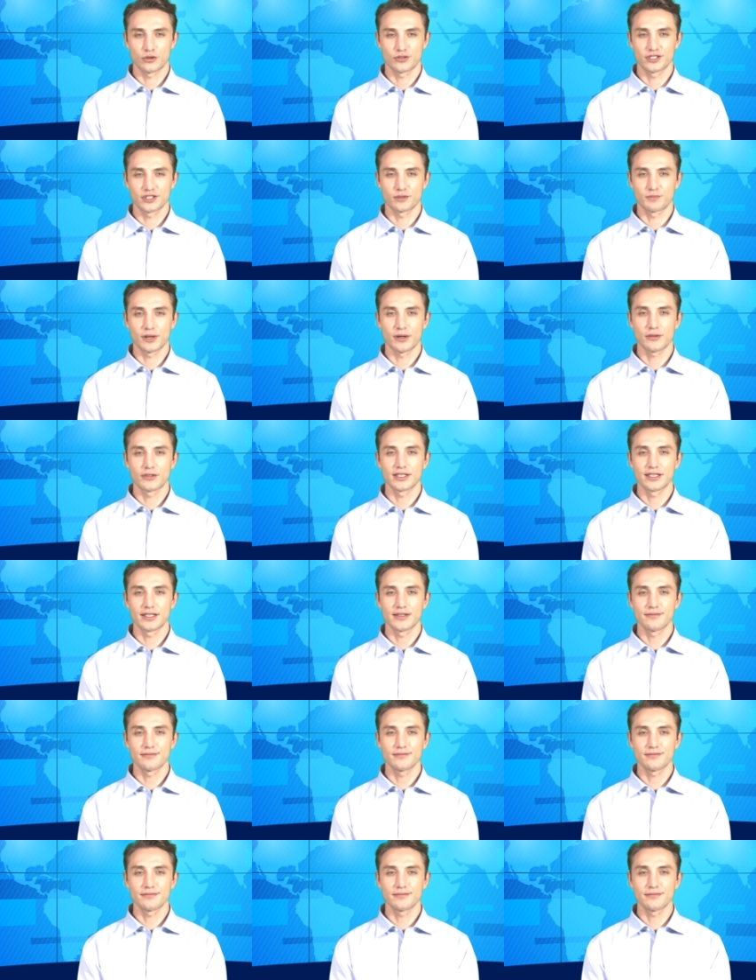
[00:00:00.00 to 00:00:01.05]
stability.
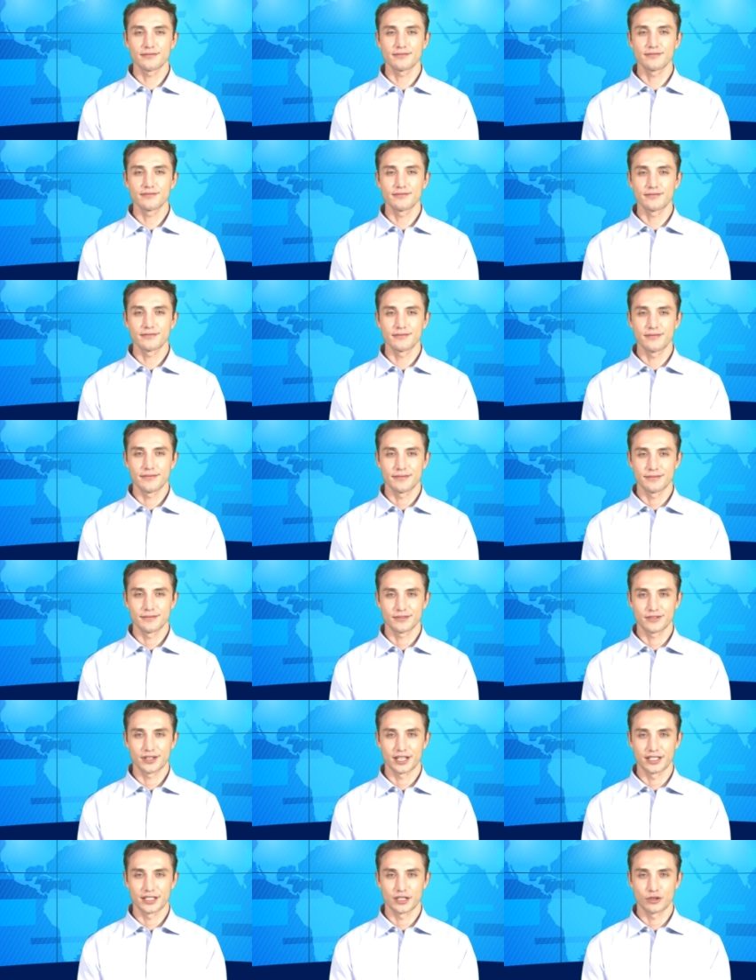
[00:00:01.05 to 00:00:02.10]

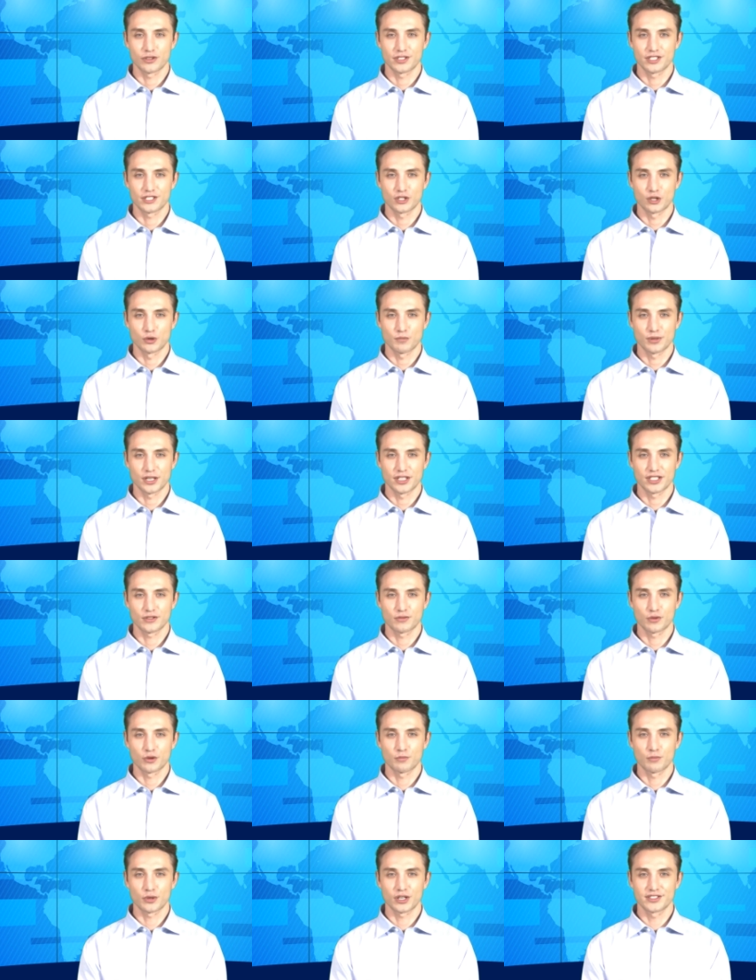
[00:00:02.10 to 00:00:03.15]
Thank you so much
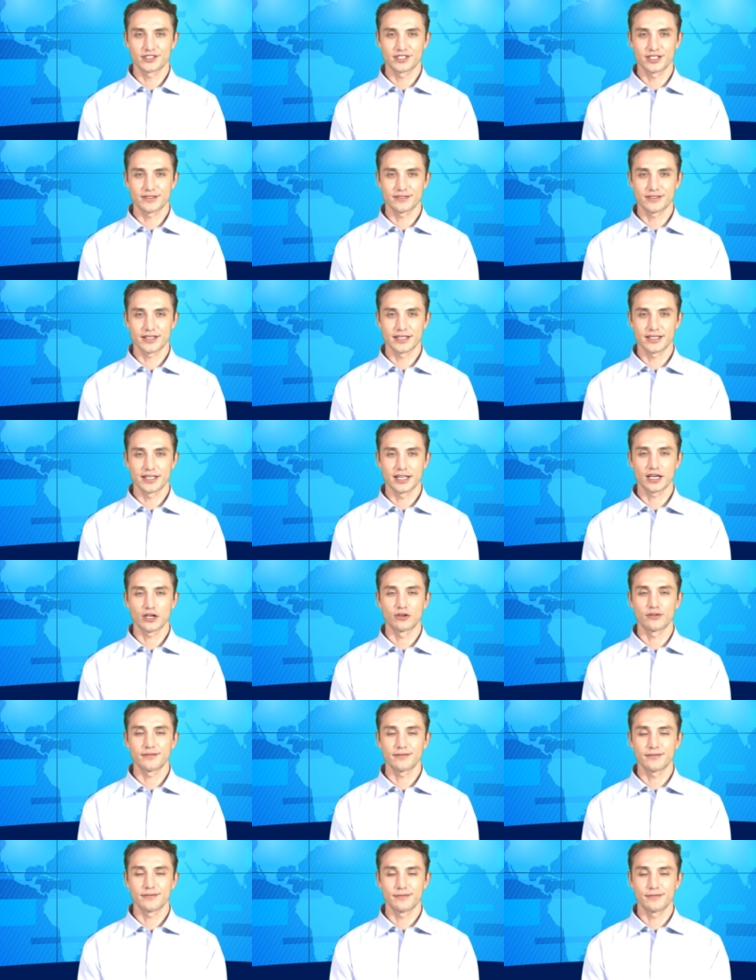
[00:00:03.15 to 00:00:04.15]
for watching video.